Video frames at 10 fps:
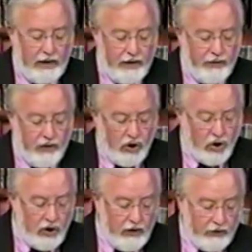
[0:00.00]
hath the
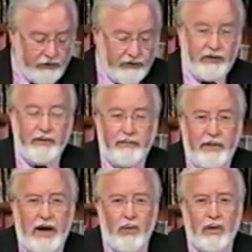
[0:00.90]
curse
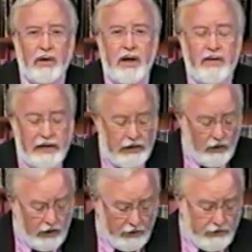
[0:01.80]
devoured the
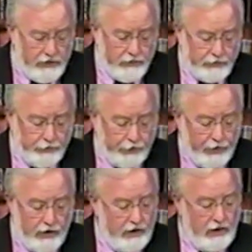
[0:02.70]
earth,
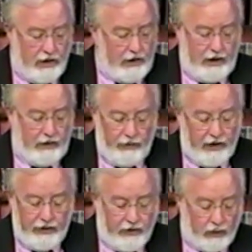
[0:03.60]
and
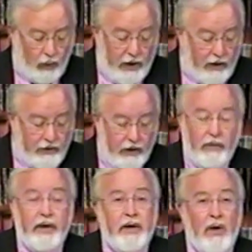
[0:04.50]
they that dwell
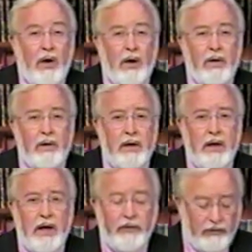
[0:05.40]
therein are
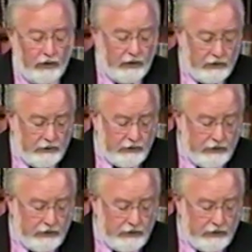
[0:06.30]
desolate.